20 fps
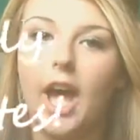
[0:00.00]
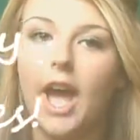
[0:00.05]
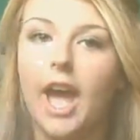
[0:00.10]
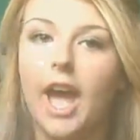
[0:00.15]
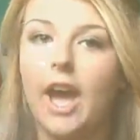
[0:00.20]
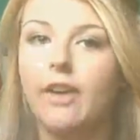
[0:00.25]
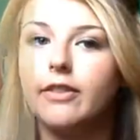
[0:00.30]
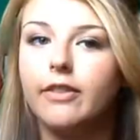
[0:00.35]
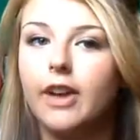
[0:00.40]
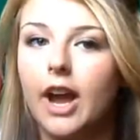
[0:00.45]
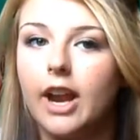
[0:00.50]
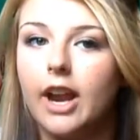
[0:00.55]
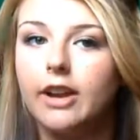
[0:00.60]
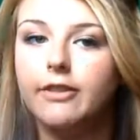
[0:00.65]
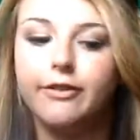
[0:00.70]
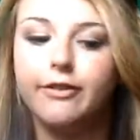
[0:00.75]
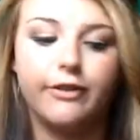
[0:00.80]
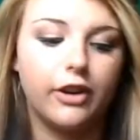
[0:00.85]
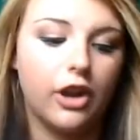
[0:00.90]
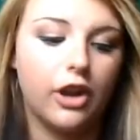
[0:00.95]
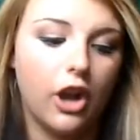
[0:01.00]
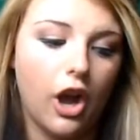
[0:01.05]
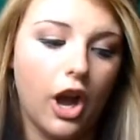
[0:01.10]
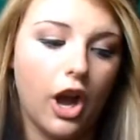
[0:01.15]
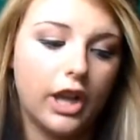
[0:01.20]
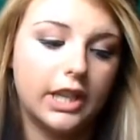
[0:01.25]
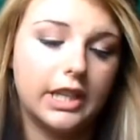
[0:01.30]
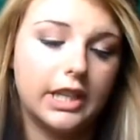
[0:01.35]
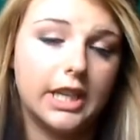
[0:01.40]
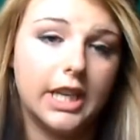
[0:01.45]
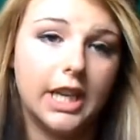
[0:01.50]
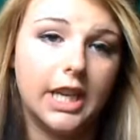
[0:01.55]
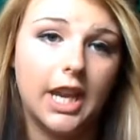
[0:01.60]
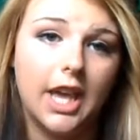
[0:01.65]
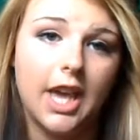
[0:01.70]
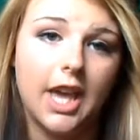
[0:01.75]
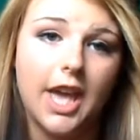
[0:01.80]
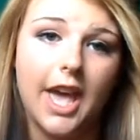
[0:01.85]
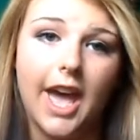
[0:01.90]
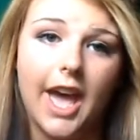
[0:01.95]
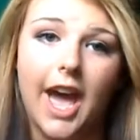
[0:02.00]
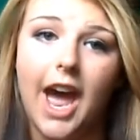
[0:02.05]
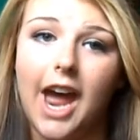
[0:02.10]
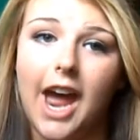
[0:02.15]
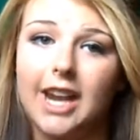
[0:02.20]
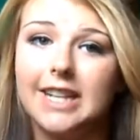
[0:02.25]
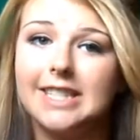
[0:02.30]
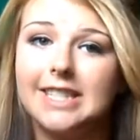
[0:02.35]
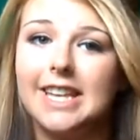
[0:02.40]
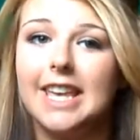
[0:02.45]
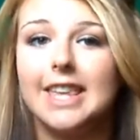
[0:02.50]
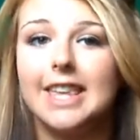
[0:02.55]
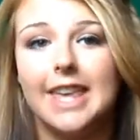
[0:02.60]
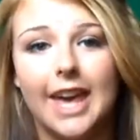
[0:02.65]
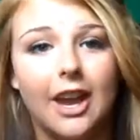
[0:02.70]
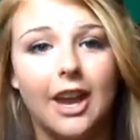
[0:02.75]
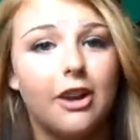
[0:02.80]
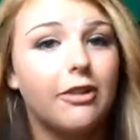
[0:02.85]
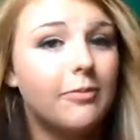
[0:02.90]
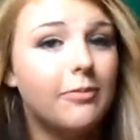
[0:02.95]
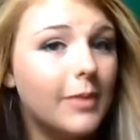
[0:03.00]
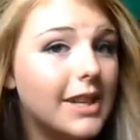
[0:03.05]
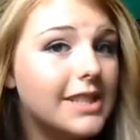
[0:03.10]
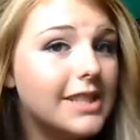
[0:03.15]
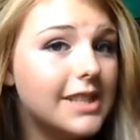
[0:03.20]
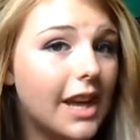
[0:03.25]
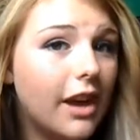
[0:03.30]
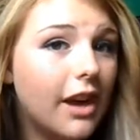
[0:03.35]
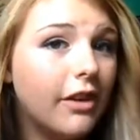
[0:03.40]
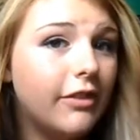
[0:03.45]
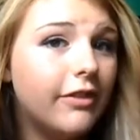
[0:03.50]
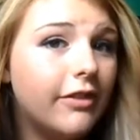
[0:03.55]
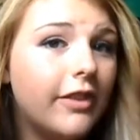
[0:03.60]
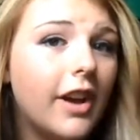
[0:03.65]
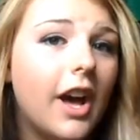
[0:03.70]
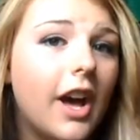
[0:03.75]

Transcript: I have kind of forgotten how to take care of myself.